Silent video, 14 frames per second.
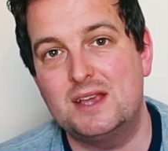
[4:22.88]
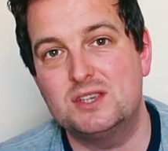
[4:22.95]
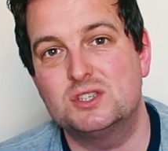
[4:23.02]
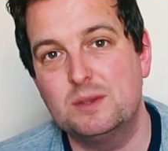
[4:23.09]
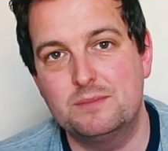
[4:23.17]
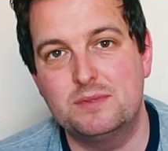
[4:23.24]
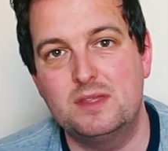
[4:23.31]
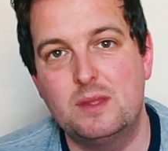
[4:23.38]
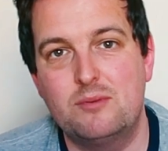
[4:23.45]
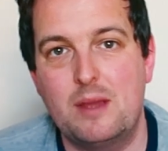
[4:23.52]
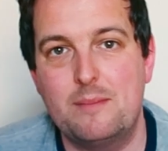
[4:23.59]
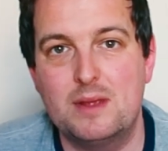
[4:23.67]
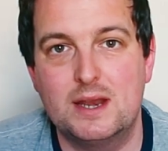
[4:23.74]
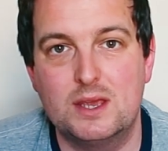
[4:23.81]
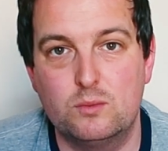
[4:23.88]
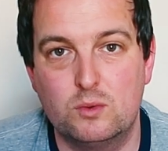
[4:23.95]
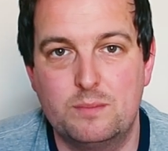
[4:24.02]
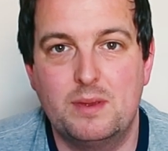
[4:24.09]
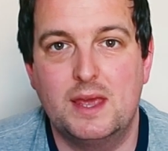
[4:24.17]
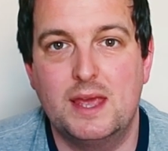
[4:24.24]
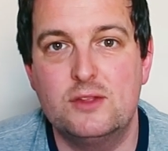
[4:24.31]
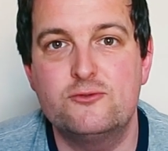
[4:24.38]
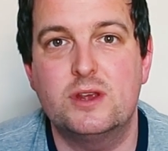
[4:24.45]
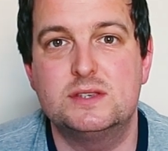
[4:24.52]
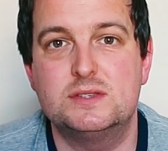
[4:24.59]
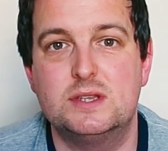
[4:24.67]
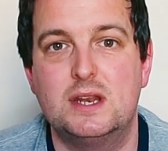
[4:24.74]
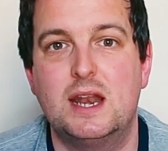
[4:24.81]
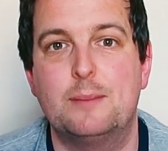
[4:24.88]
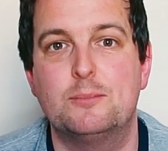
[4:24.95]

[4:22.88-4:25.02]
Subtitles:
that is something the Premier League would be interested in,